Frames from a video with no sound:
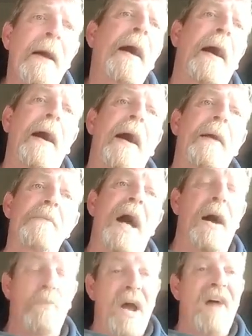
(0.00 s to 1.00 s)

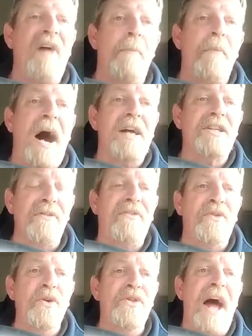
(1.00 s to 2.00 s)
And we have a massive
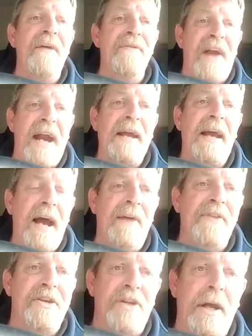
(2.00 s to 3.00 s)
food and drink
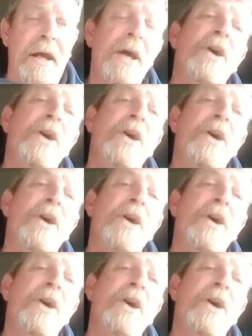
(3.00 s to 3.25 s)
industry.